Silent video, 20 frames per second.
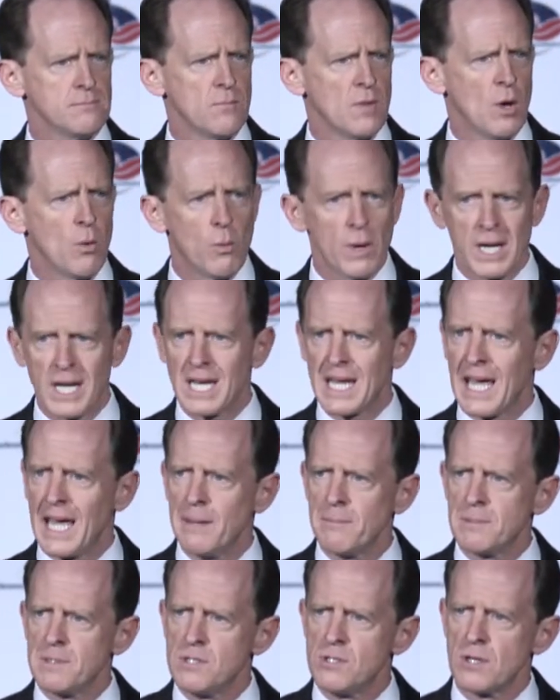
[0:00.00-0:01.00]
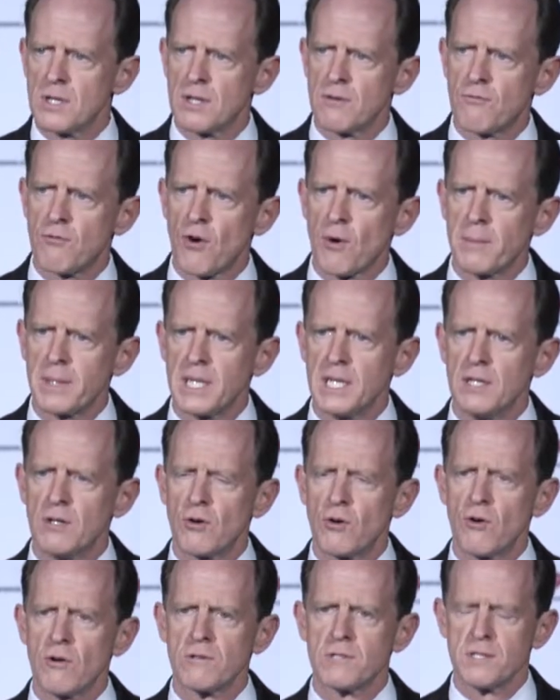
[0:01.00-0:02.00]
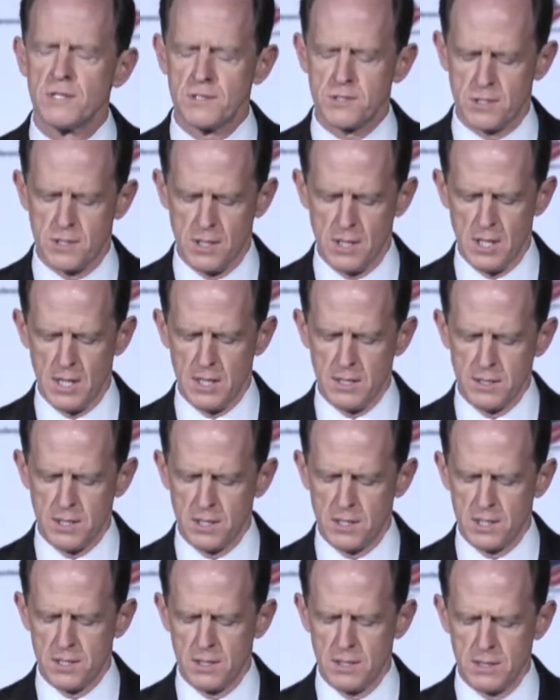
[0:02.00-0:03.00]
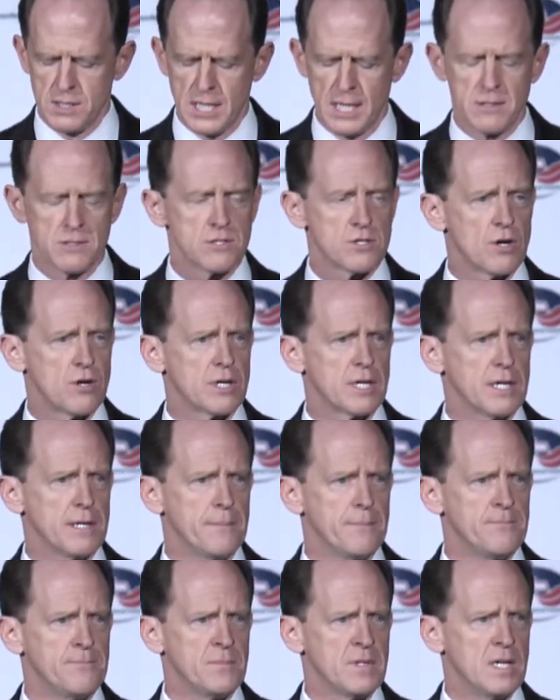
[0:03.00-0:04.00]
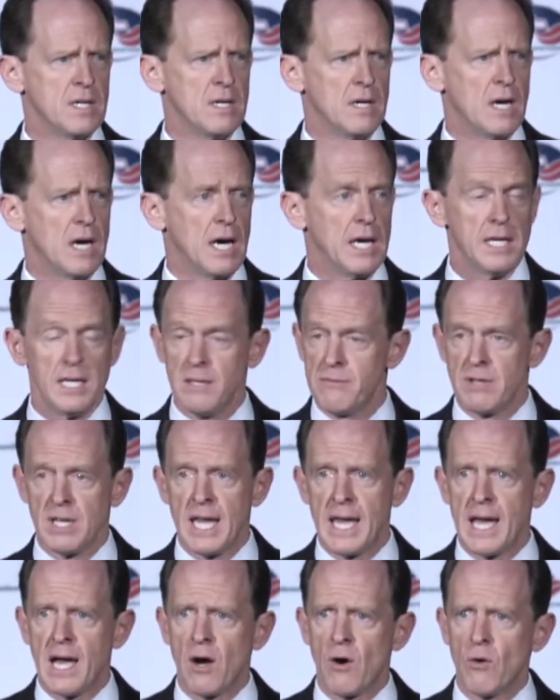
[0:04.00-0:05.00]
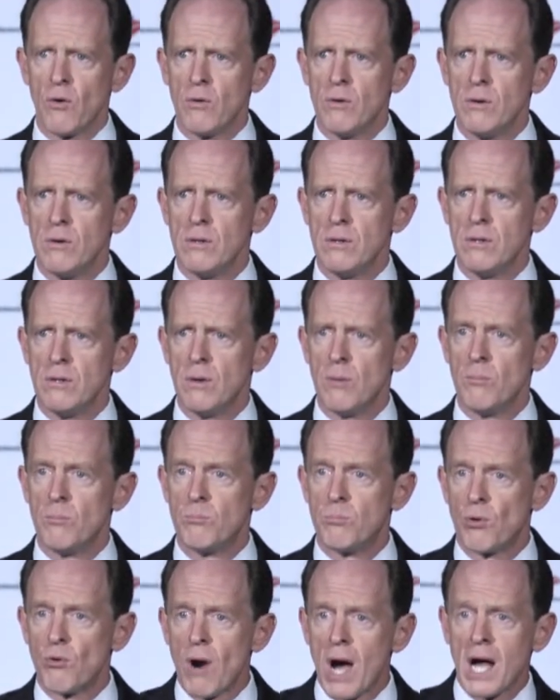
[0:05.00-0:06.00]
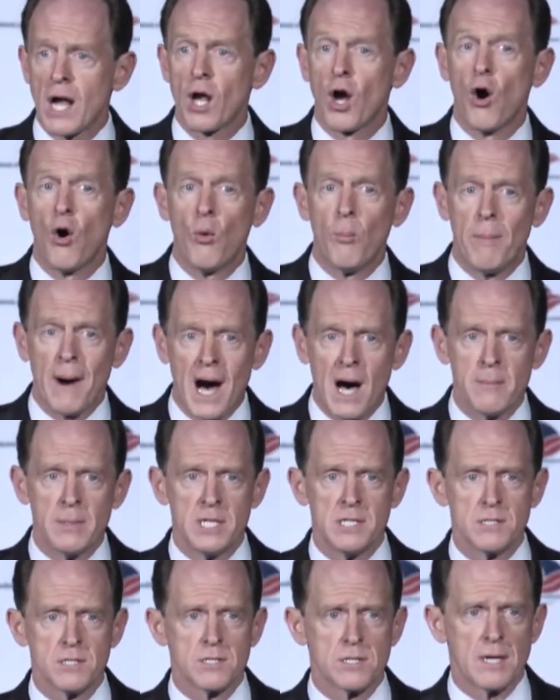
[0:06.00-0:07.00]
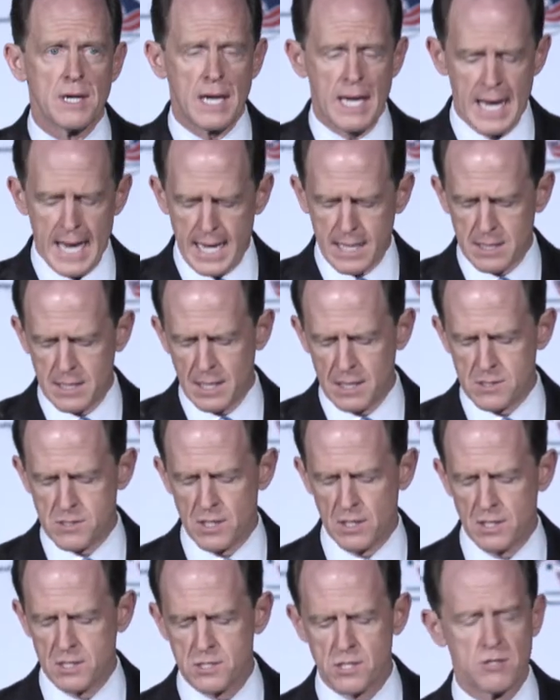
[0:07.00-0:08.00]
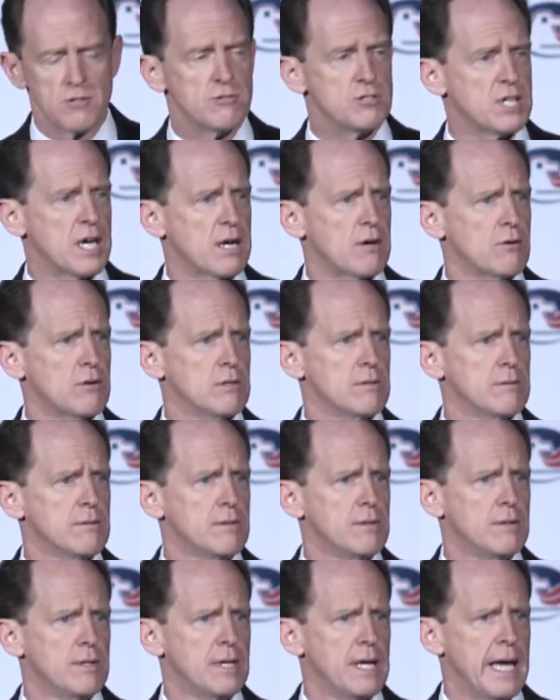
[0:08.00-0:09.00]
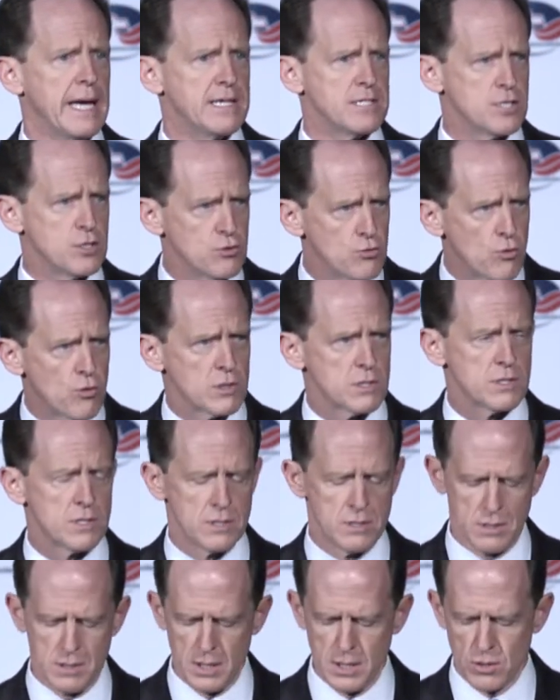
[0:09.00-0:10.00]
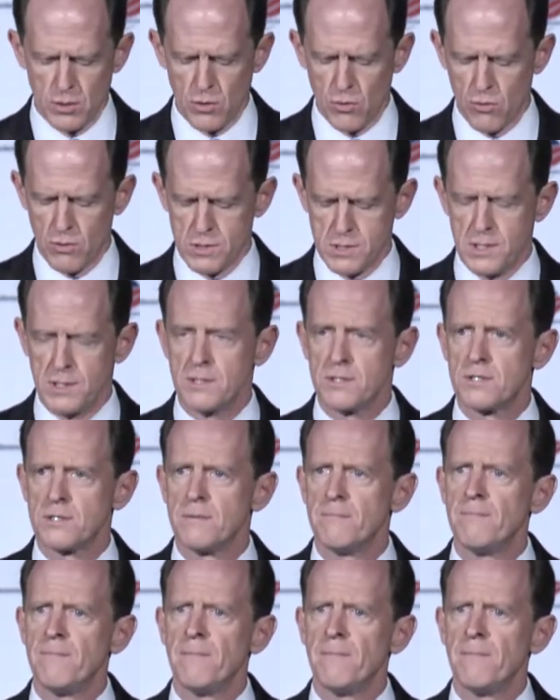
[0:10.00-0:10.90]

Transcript: when it came to confirming Neil Gorsuch to the 10th Circuit. Even now, Barack Obama's acting Solicitor General has endorsed Neil Gorsuch.